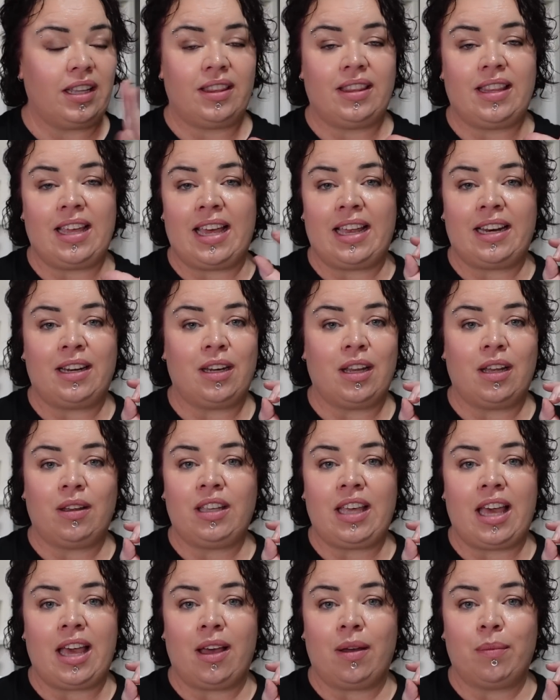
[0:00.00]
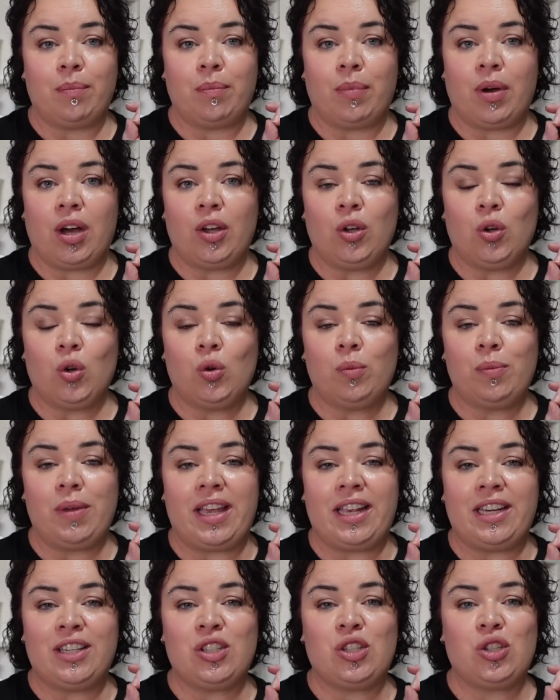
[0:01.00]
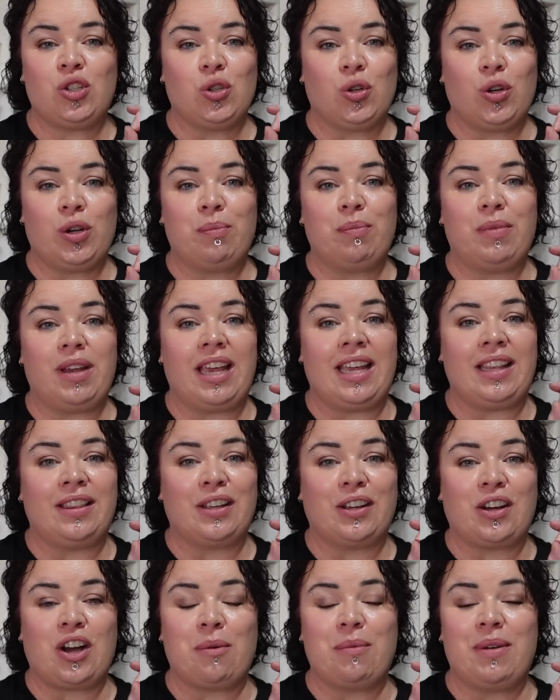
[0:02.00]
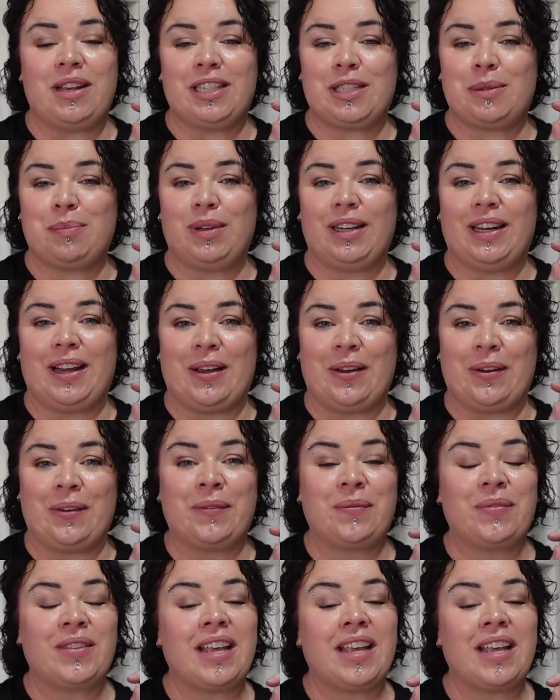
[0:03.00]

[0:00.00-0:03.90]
then yeah, by all means join me in the comments below.